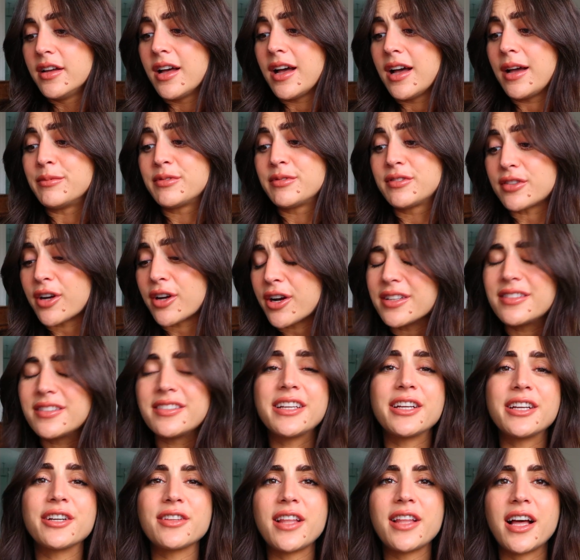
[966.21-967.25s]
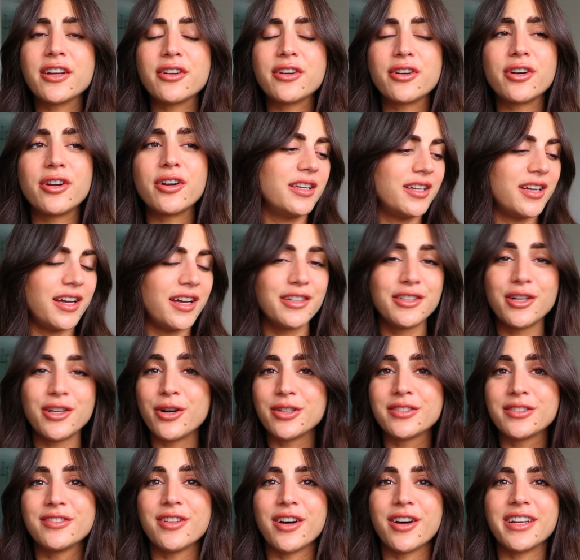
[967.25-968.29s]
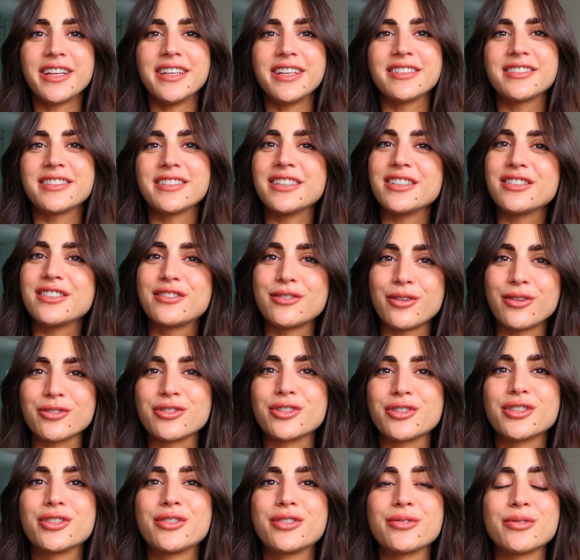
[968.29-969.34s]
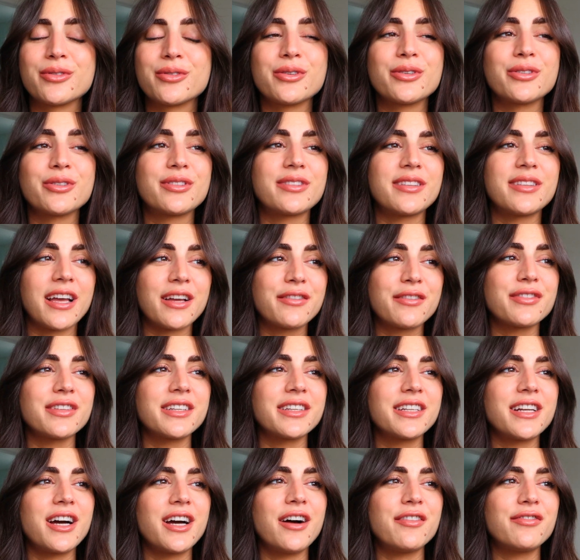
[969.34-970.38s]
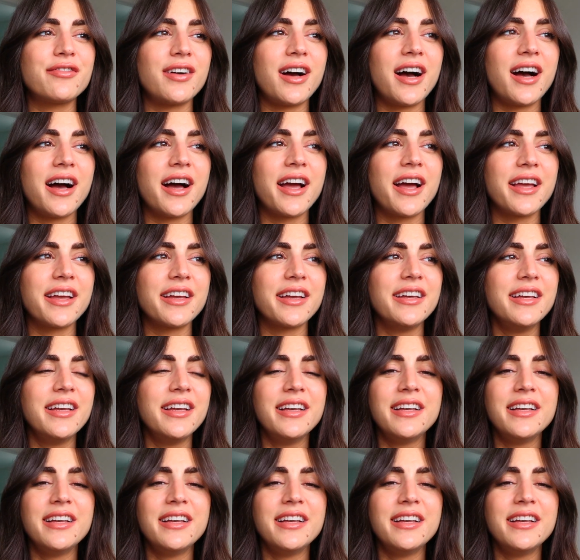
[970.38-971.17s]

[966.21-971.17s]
I'm sorry to hear that, girl. I know it's not easy, soldier through. Thankfully enough, I